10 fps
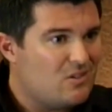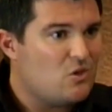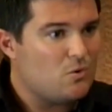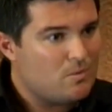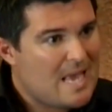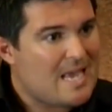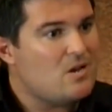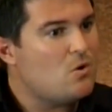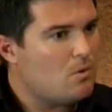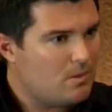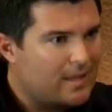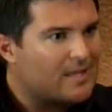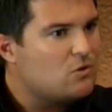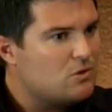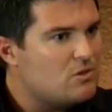you know, hidden or let
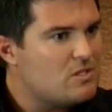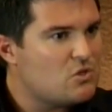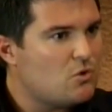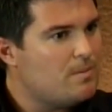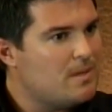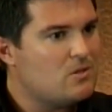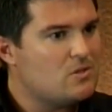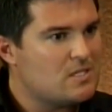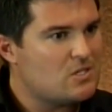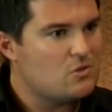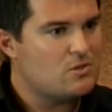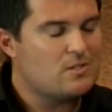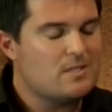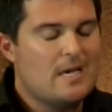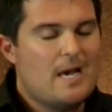your, your story be those excuses.